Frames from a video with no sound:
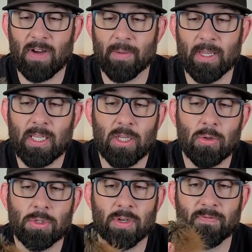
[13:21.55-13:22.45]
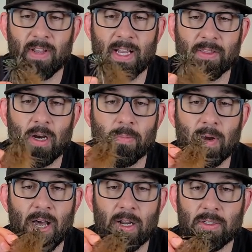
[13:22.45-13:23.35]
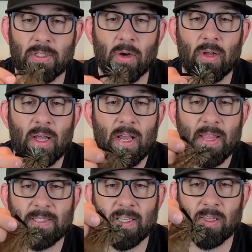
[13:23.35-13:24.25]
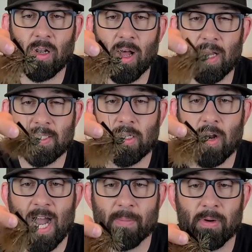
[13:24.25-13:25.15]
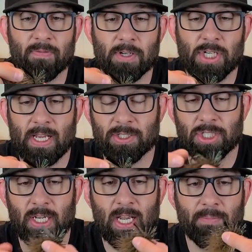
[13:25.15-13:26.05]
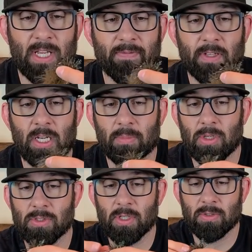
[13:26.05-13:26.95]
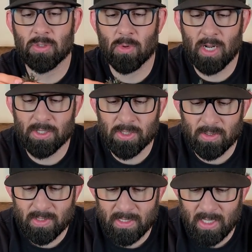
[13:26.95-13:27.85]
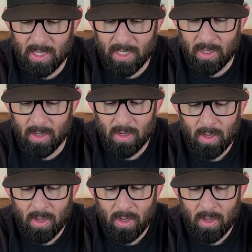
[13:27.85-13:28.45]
I'm a huge fan of their products. So that's that little Hustler Hybrid Finesse Jig. I'm definitely going to be using those some more. And I just noticed that's got like a,